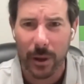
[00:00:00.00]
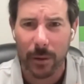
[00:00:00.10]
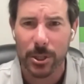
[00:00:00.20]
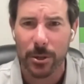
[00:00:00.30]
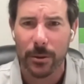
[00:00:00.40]

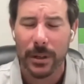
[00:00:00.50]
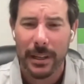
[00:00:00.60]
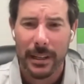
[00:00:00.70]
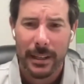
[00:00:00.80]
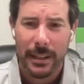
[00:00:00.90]
I'm sure,
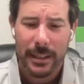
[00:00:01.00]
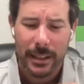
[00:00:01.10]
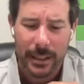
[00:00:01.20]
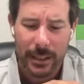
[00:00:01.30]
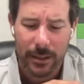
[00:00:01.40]

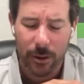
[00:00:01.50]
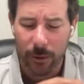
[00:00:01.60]
uh,